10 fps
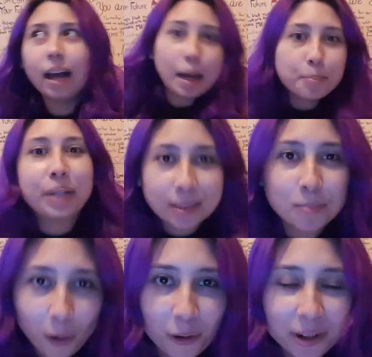a bit
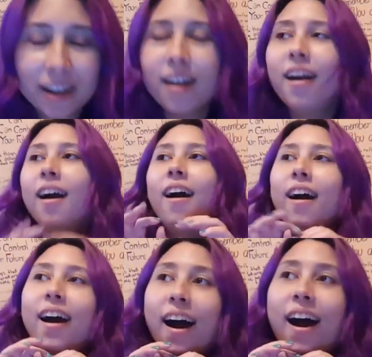more
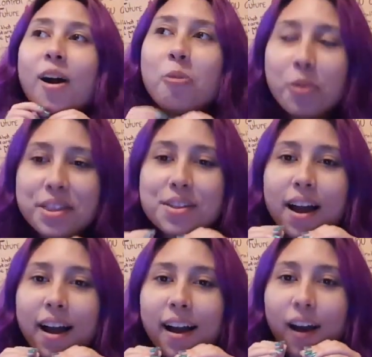with
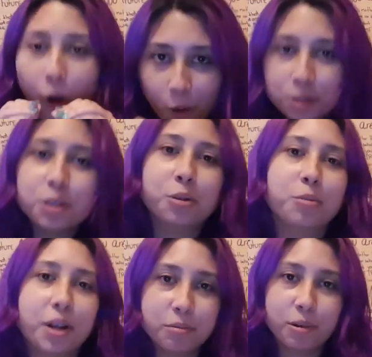a Hodor
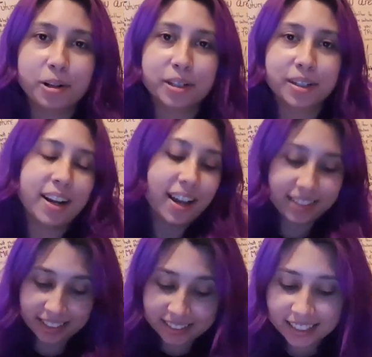White Walker.
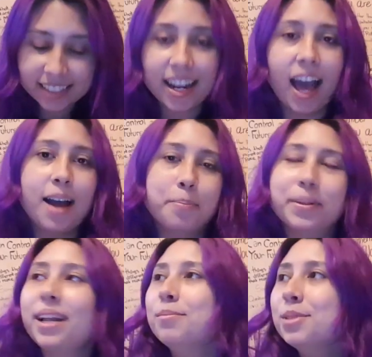And it didn't
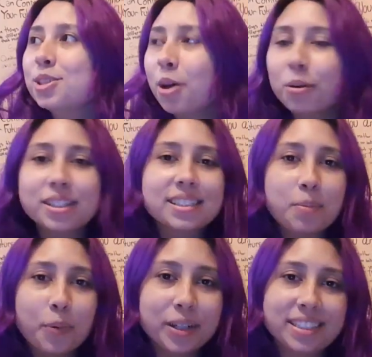happen. I'm so
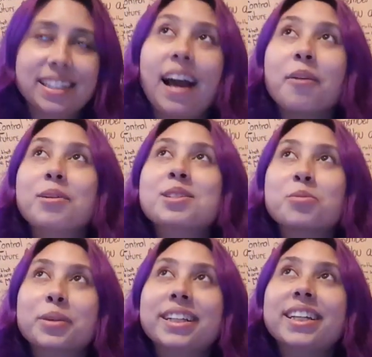disappointed. I was
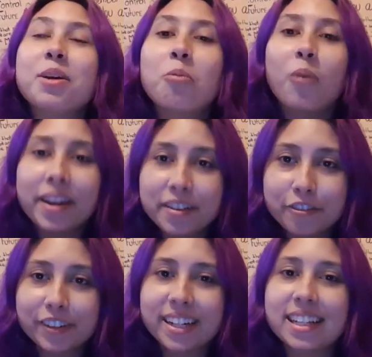really waiting
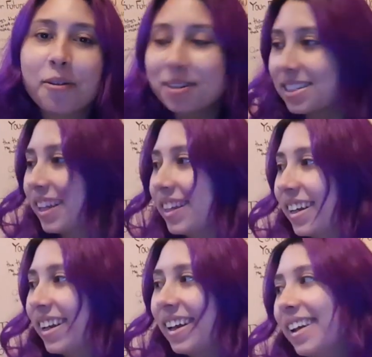for it. I was
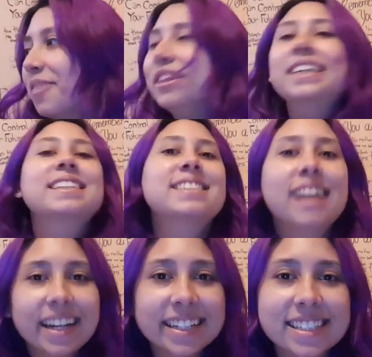like even
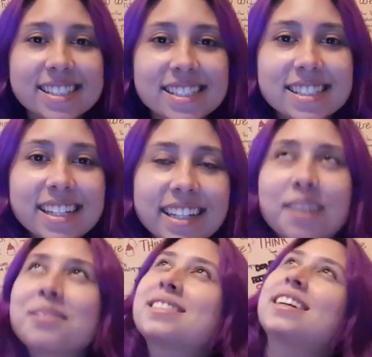excited to see it. I
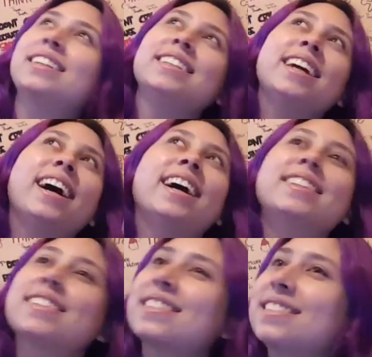was like, yeah,
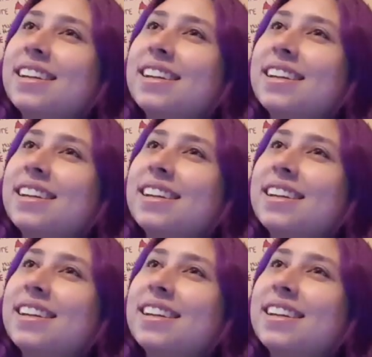just